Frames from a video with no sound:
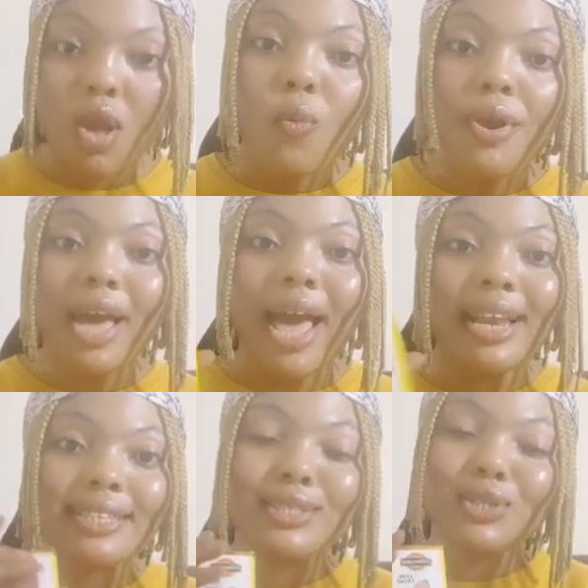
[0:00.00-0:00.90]
when you add
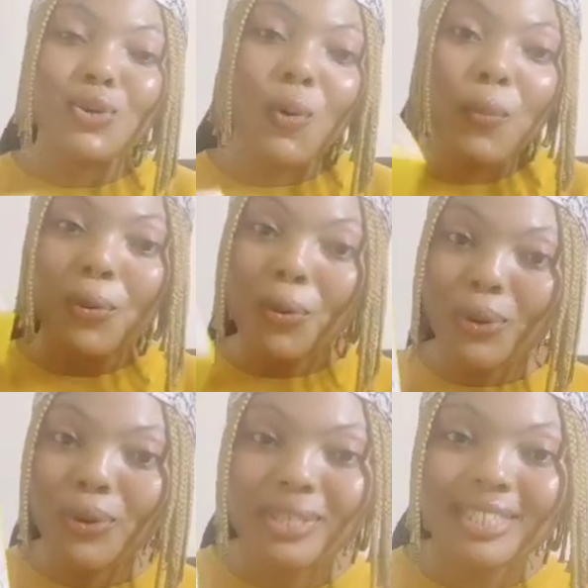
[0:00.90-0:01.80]
it to your
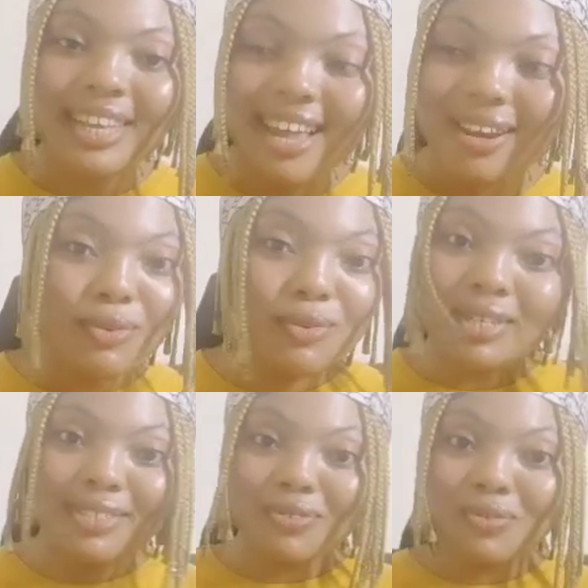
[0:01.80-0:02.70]
product. I don't know what
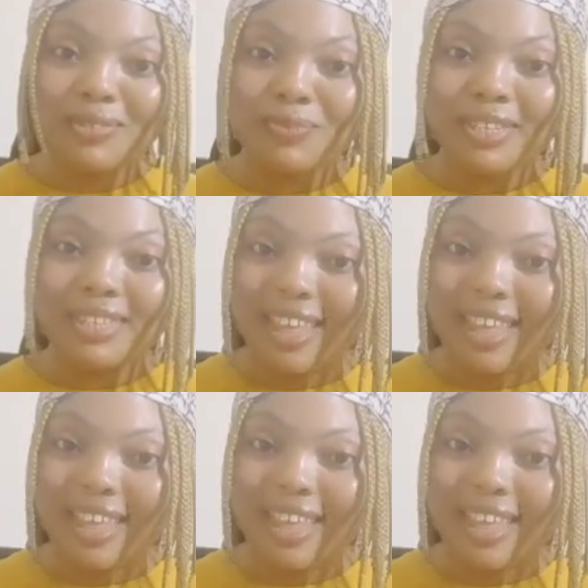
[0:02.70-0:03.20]
is wrong with me.